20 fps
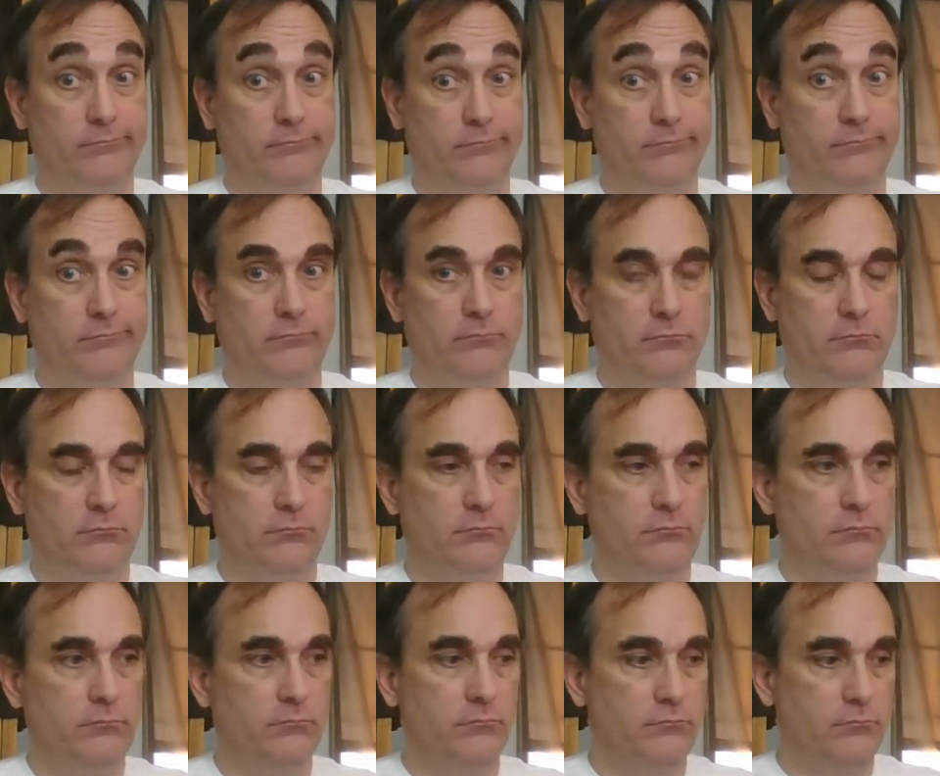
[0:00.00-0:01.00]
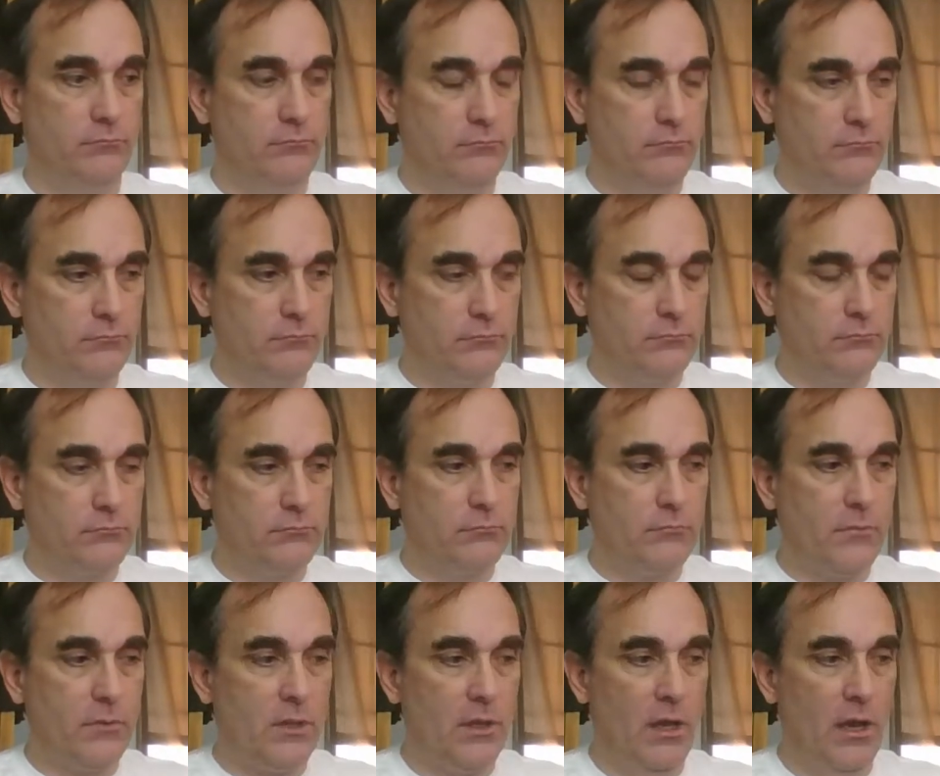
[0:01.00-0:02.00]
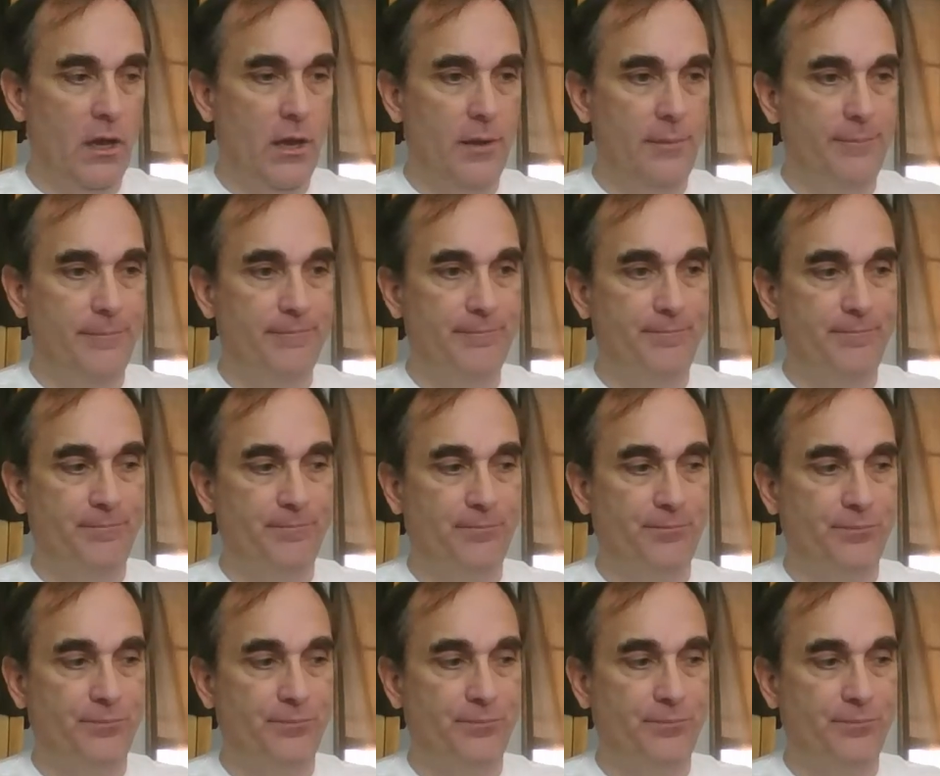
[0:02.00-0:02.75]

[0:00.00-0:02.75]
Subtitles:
No one is speaking in this clip.